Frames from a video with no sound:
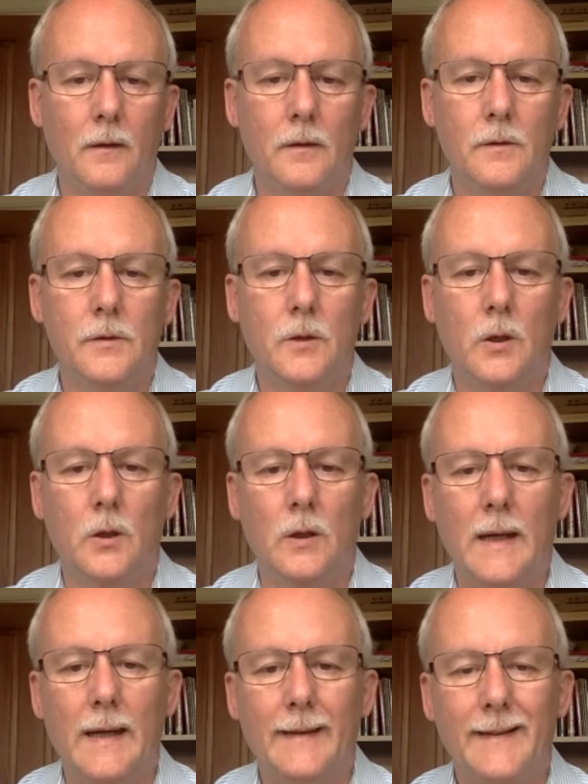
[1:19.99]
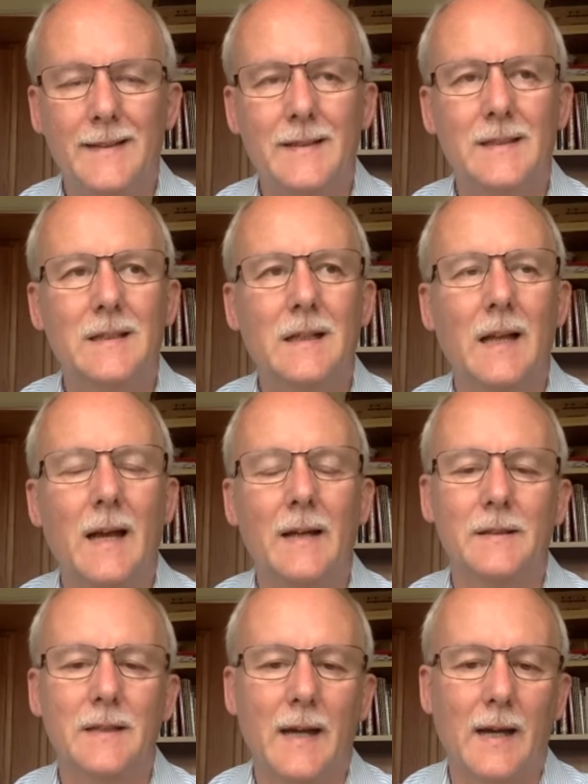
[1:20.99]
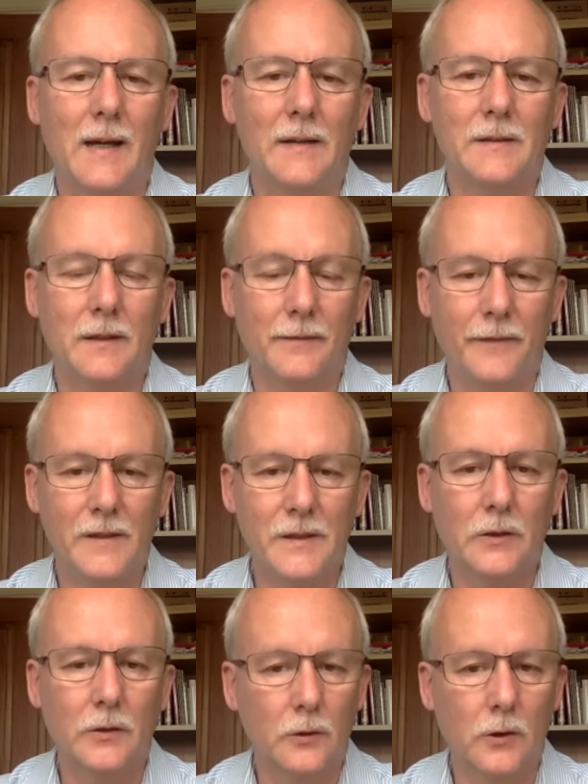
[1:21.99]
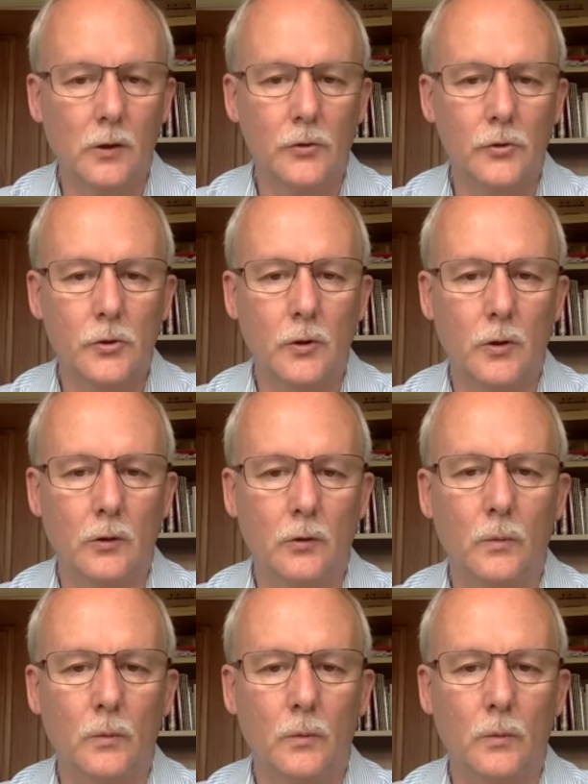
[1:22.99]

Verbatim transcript: So, and this is classed as a physical control,